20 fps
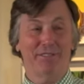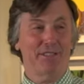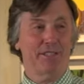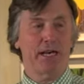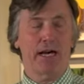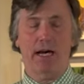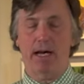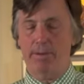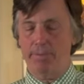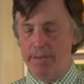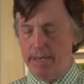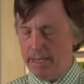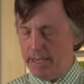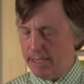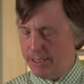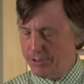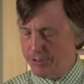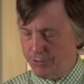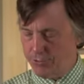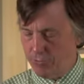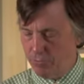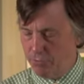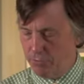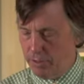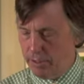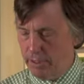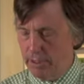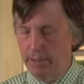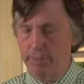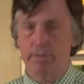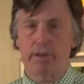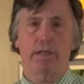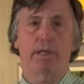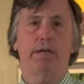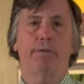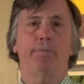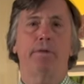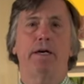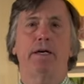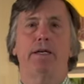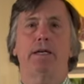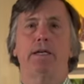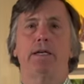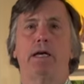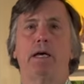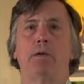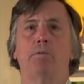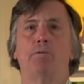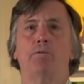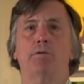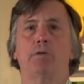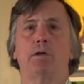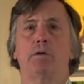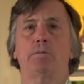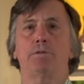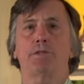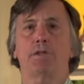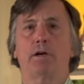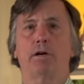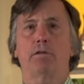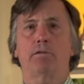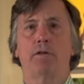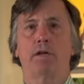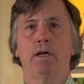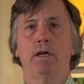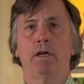Sab has really, really made a name for himself